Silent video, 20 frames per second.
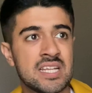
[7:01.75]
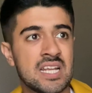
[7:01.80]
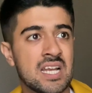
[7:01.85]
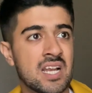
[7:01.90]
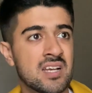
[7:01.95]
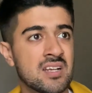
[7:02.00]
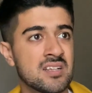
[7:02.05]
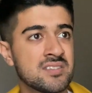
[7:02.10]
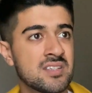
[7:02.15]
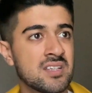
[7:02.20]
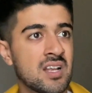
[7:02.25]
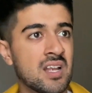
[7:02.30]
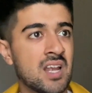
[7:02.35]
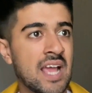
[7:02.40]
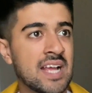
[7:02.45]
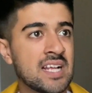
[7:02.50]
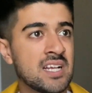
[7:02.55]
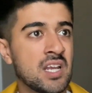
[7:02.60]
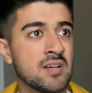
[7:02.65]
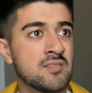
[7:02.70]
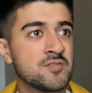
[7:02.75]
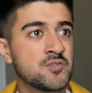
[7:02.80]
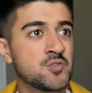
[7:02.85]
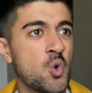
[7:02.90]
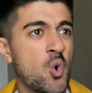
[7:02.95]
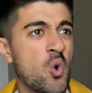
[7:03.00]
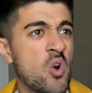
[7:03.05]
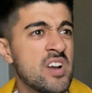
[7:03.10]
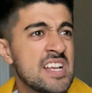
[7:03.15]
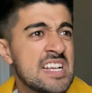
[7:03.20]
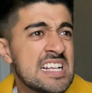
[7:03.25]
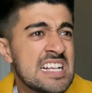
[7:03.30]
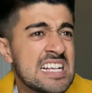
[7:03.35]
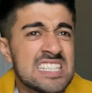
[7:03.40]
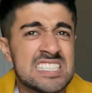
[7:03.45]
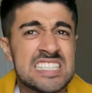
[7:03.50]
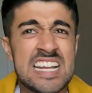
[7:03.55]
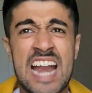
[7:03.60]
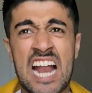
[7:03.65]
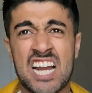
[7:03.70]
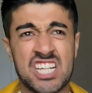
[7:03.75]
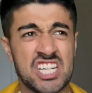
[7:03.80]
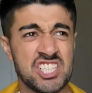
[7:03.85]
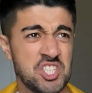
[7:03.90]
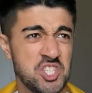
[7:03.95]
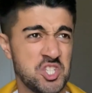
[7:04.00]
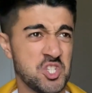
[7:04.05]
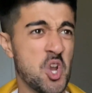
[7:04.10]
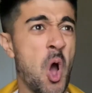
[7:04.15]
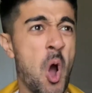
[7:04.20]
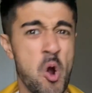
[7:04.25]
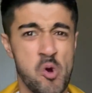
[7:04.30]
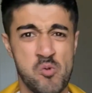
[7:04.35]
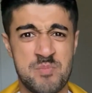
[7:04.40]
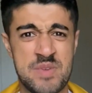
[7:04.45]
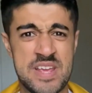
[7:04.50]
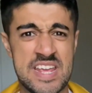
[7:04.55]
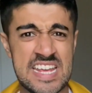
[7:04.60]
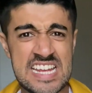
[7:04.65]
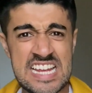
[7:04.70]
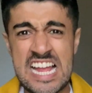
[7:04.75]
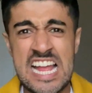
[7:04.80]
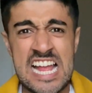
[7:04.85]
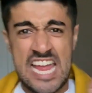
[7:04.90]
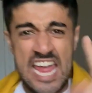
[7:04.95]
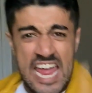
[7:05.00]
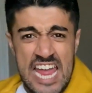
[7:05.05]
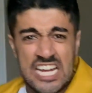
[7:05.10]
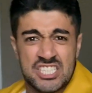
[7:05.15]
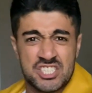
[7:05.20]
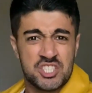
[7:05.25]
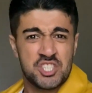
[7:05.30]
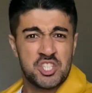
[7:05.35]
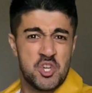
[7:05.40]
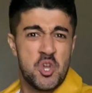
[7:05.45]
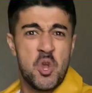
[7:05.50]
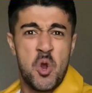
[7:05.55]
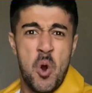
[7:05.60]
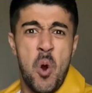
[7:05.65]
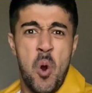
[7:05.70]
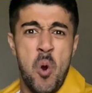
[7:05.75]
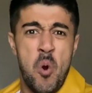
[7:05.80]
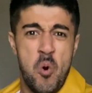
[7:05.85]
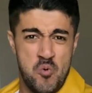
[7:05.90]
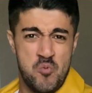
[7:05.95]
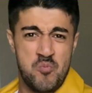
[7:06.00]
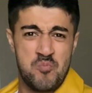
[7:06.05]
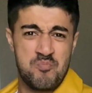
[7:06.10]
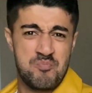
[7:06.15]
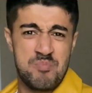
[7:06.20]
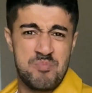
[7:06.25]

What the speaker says: Dina doesn't like love story. Dina doesn't know me. It's you.